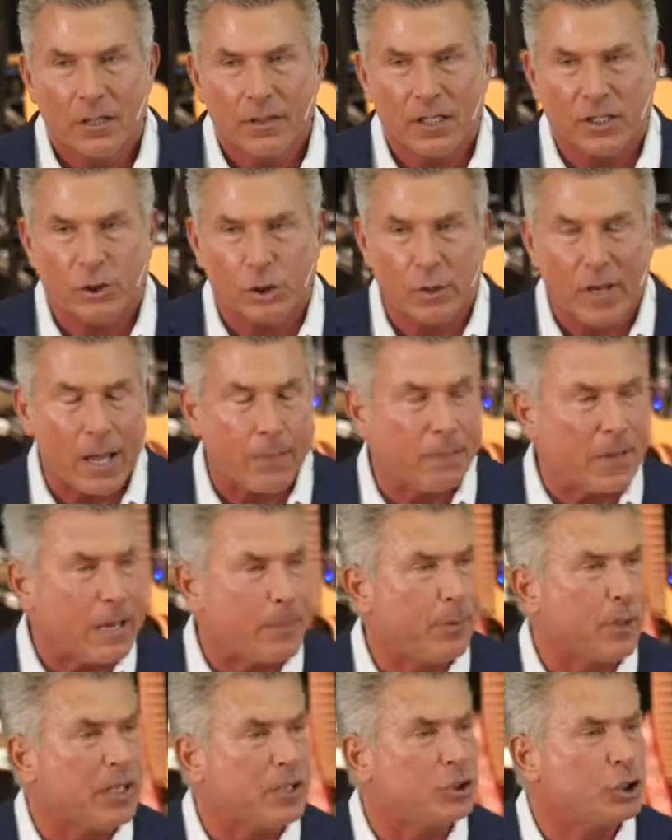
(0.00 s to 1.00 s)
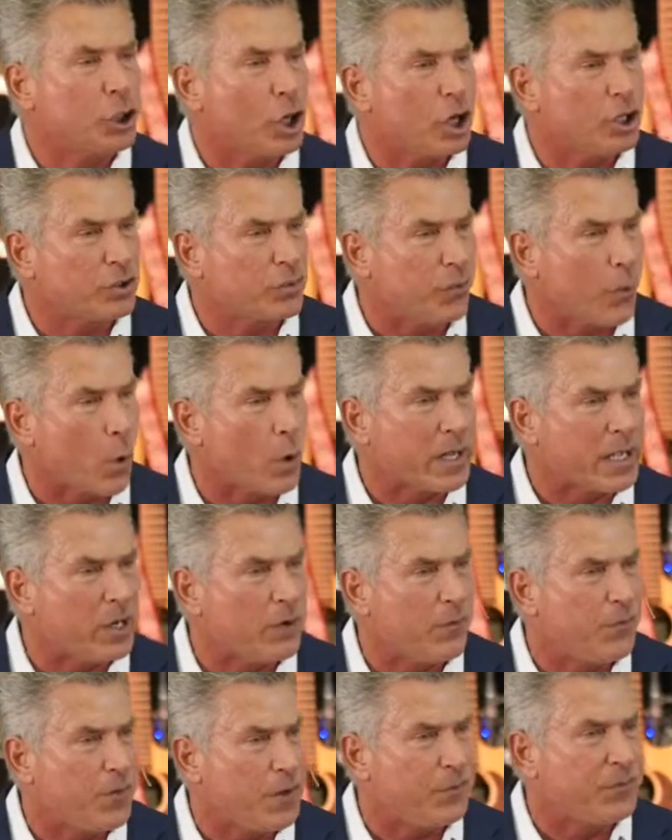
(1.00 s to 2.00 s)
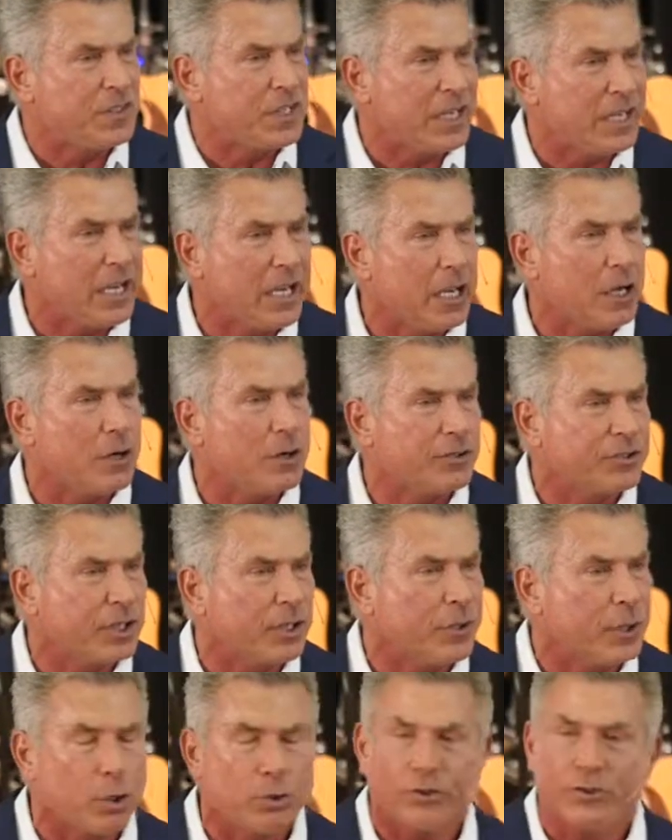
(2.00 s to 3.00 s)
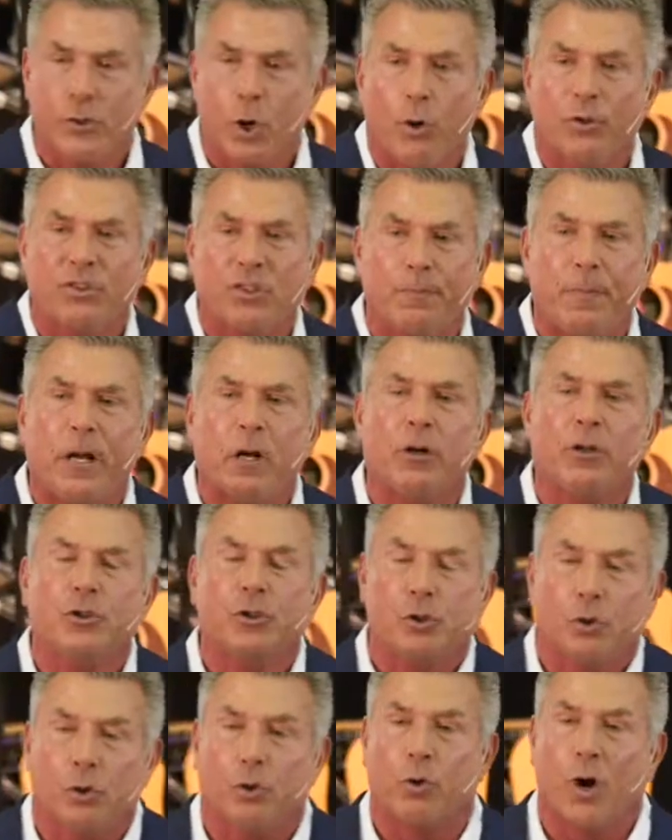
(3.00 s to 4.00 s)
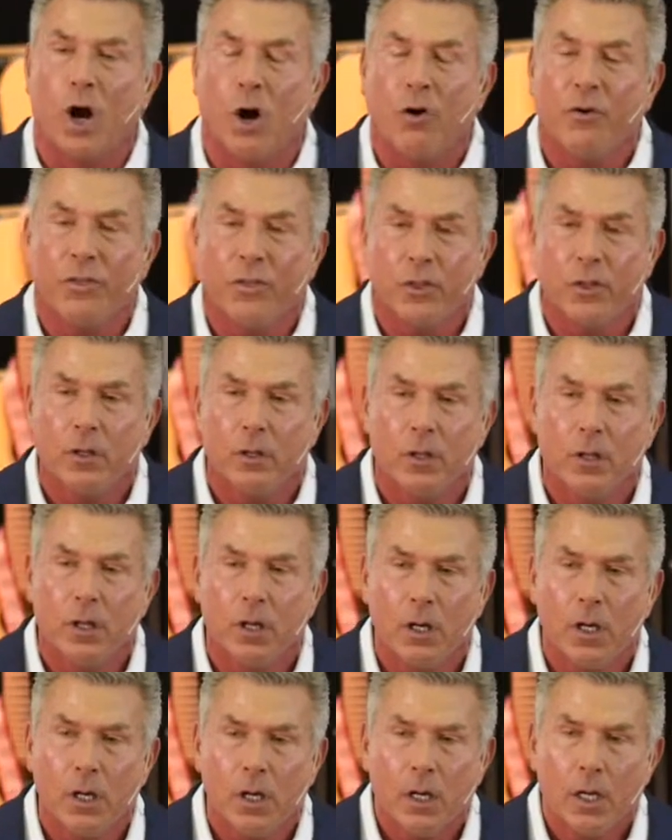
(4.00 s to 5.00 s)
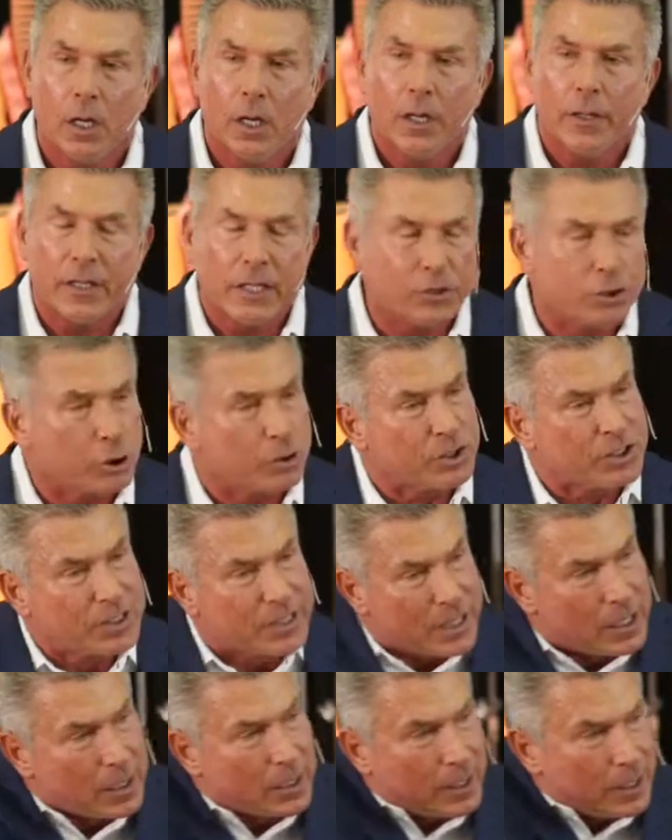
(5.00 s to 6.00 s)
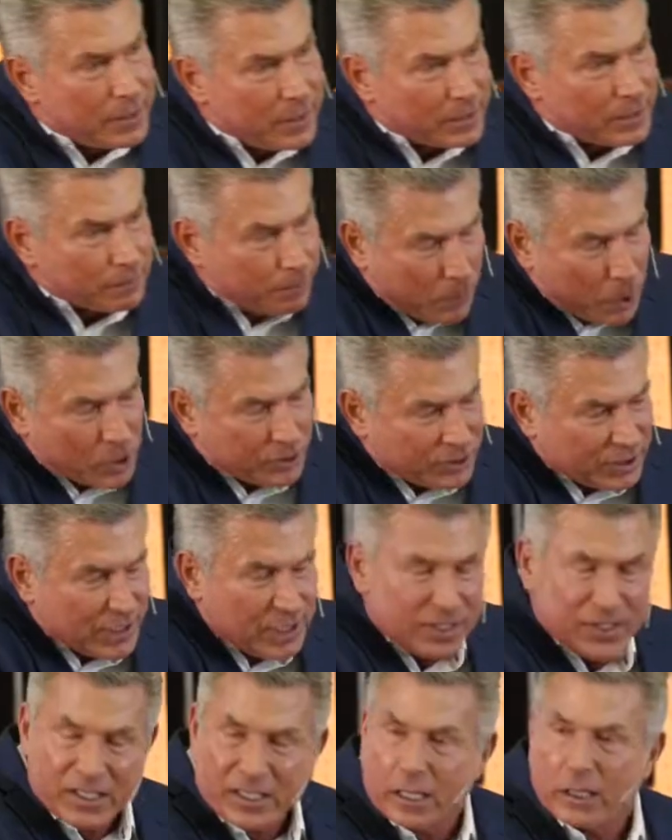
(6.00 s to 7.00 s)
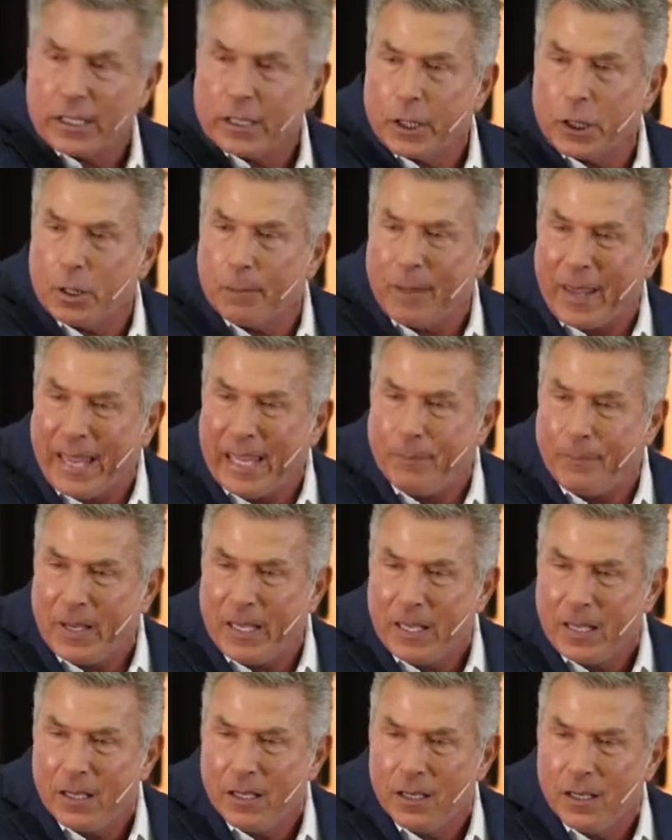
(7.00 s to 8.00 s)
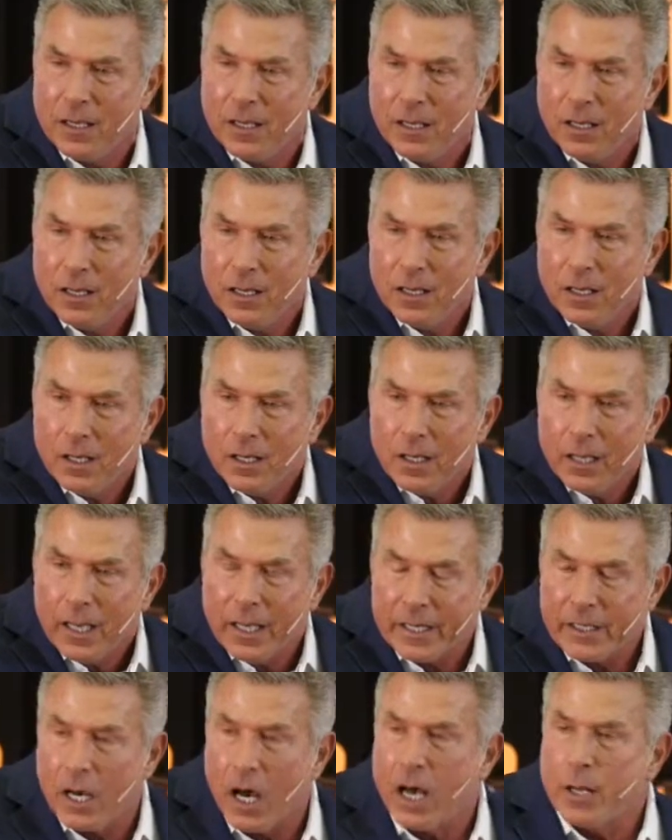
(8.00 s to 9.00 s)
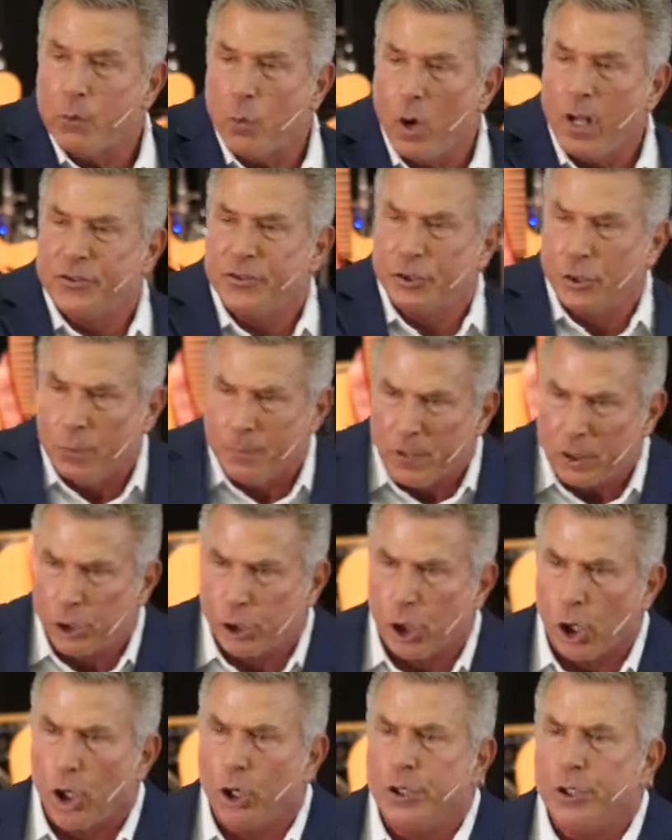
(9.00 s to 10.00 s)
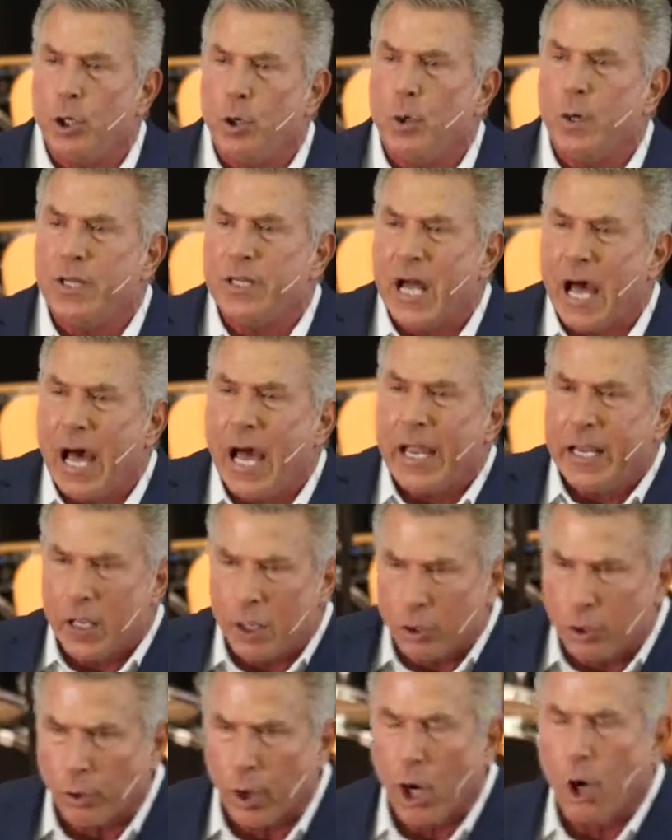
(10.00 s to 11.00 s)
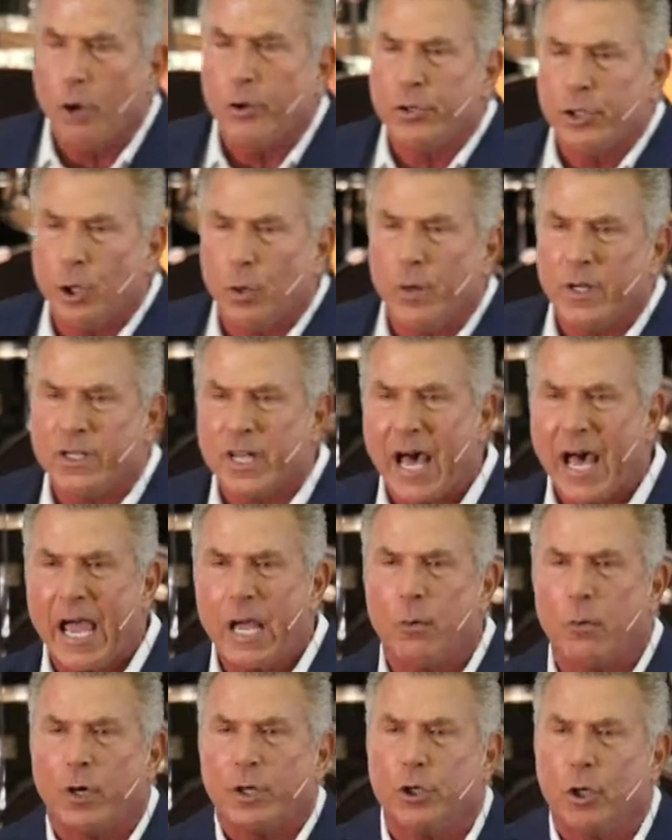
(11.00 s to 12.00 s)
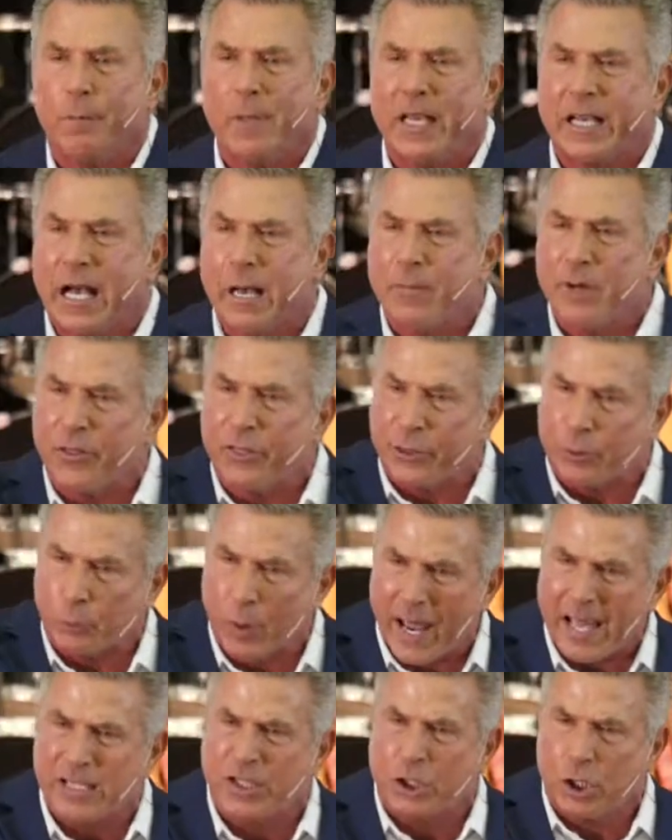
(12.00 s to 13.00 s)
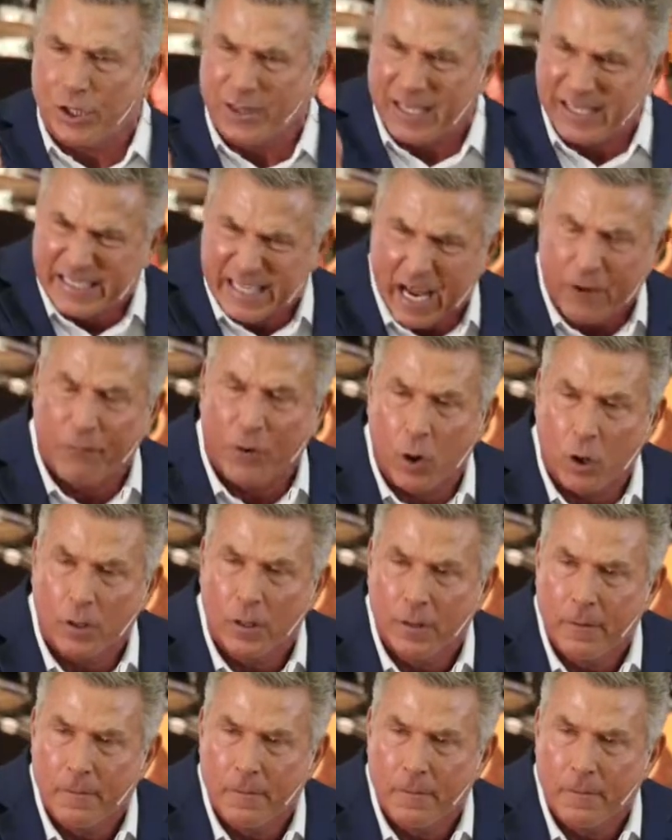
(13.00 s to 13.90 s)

that you have people in church 40 and 50 years and there's no spiritual growth? That you're still, this person is still a little baby? And God wants to mature you and I and grow you and I where you become a threat to the devil?